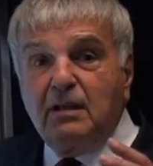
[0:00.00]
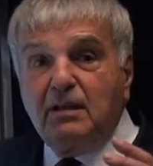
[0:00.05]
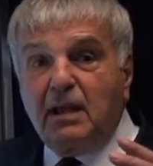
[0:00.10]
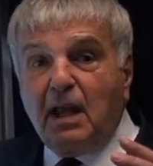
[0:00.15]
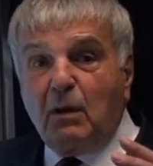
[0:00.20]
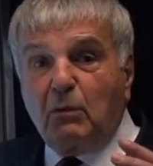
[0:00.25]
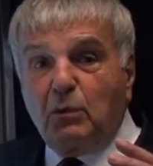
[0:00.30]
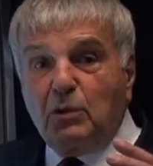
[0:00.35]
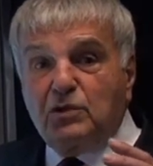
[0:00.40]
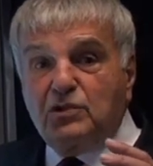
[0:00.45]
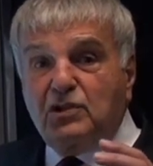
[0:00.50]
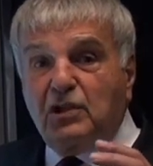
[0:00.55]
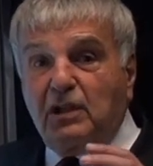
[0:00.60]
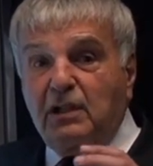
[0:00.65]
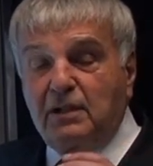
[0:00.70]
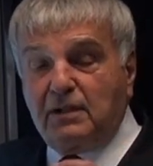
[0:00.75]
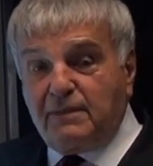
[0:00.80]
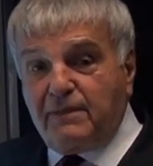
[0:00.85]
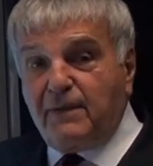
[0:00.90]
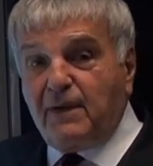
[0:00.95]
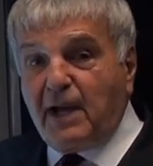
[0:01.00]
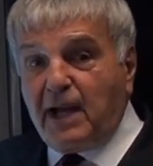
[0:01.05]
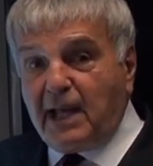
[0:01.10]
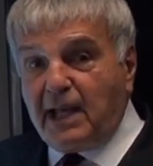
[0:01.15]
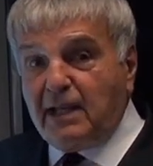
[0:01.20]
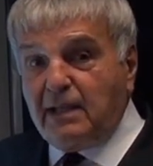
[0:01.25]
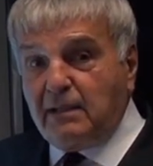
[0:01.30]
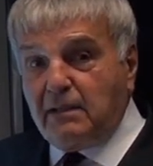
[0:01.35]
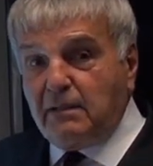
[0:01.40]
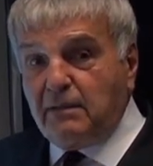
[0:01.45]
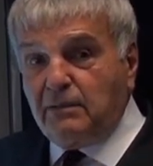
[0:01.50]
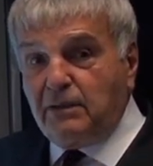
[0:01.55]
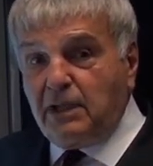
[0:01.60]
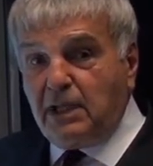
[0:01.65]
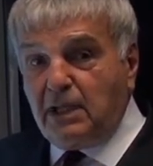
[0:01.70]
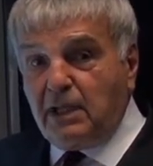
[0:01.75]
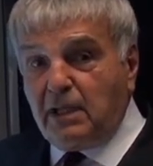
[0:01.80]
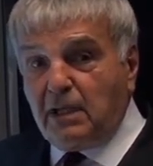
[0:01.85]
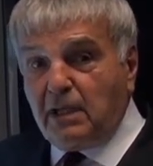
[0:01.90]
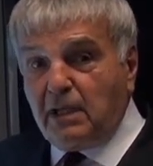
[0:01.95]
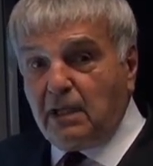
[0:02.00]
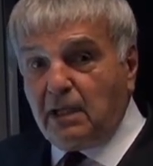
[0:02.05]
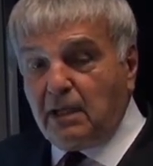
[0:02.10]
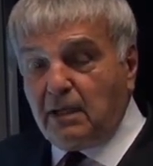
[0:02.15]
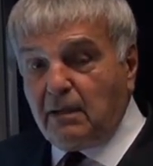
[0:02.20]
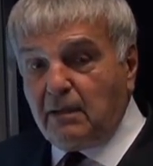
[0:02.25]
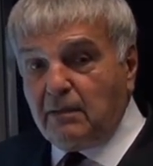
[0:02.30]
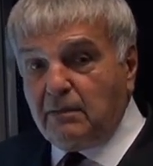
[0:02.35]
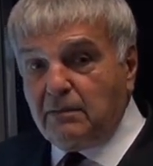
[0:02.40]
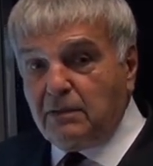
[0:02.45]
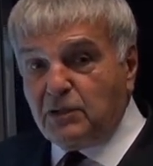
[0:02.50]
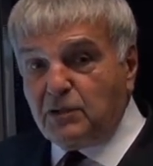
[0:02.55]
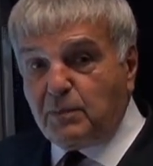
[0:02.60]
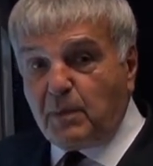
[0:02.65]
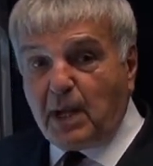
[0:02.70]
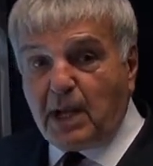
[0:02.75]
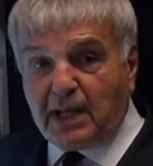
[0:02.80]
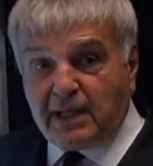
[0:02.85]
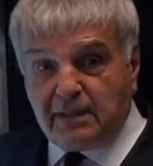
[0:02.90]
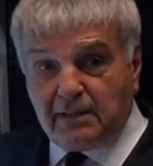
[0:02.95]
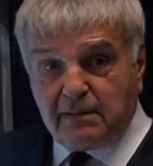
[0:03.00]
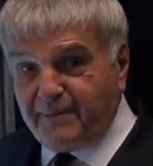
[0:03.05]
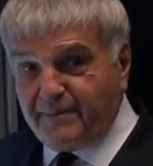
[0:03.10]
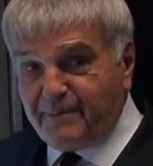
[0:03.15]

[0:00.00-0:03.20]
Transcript: that would solidify the spine.